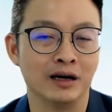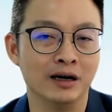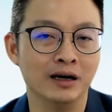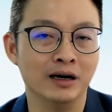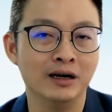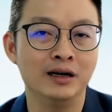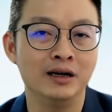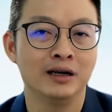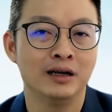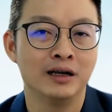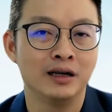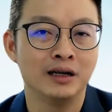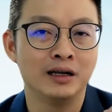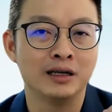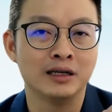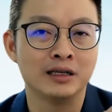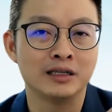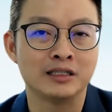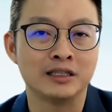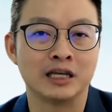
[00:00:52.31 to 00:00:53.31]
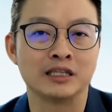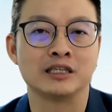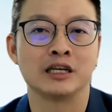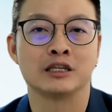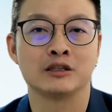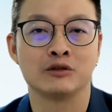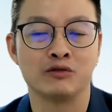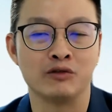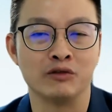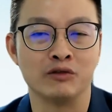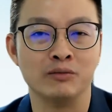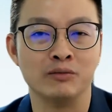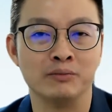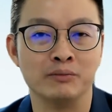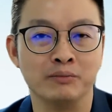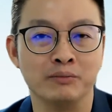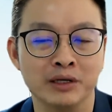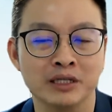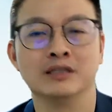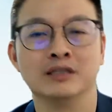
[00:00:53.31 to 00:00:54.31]
a successful
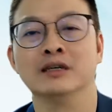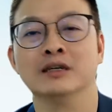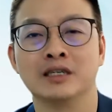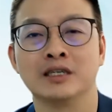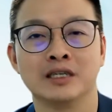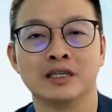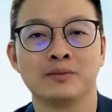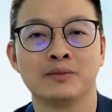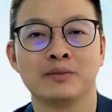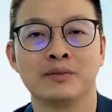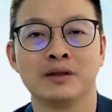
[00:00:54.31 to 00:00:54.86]
business.